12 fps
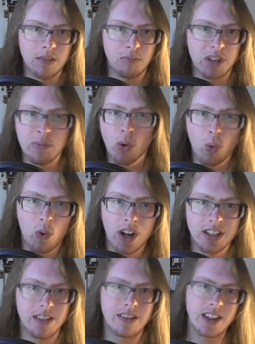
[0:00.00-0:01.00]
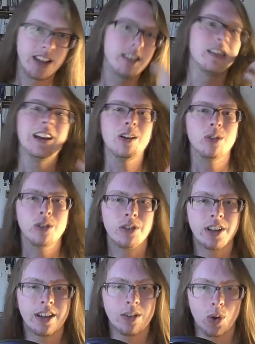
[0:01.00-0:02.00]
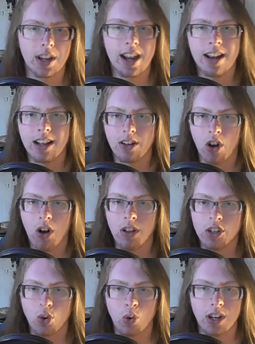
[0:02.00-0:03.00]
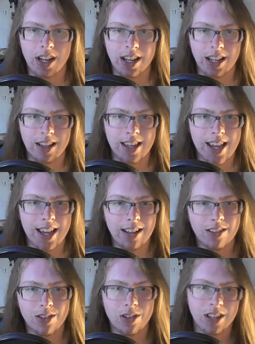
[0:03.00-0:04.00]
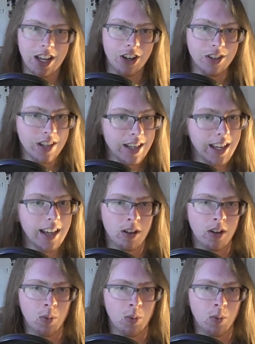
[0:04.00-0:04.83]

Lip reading: People want to think they are learning or gaining knowledge or getting the answers they are seeking,